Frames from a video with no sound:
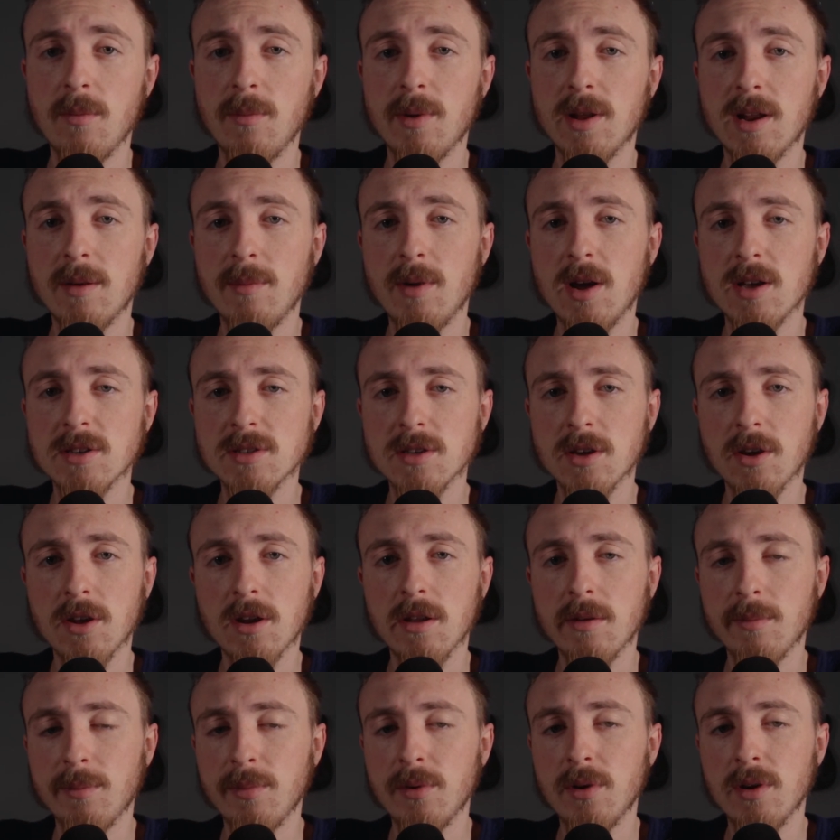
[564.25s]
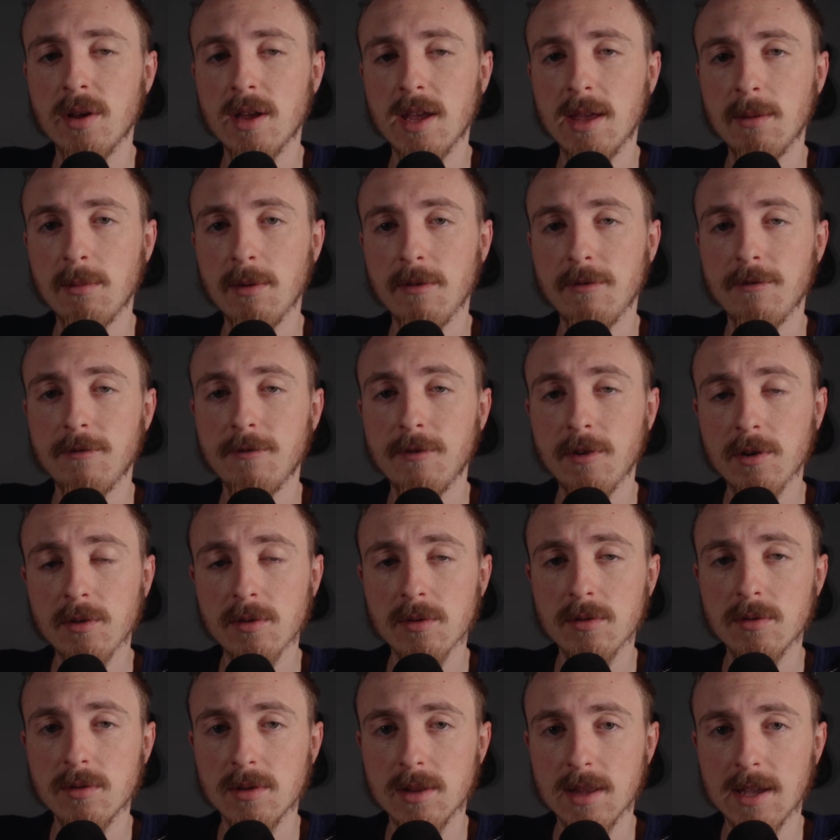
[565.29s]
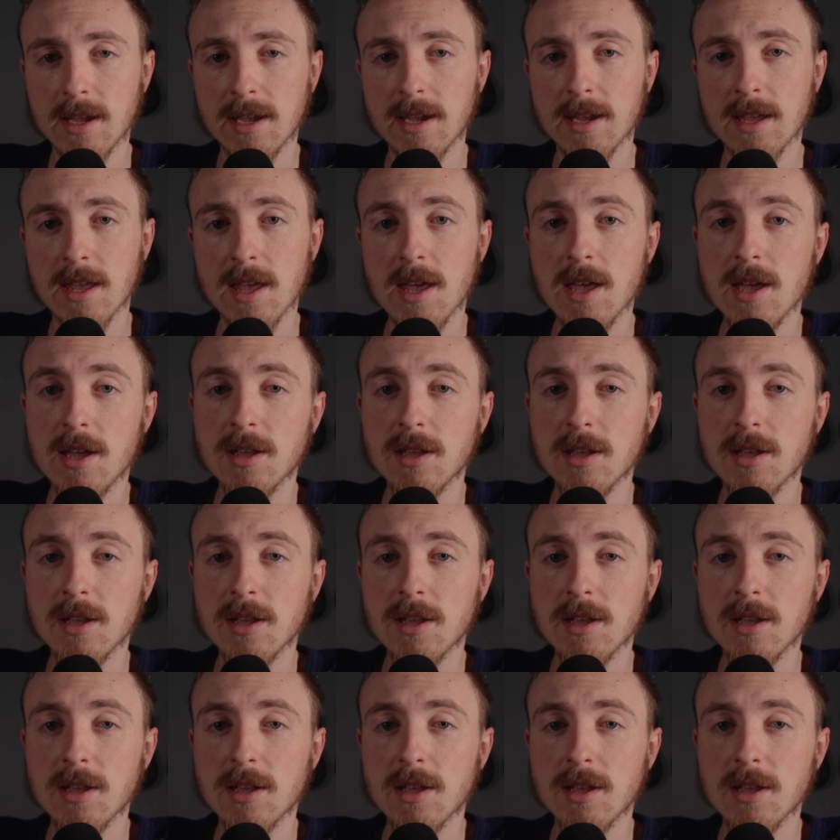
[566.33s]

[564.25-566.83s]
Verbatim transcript: but I'm also going to put a referral link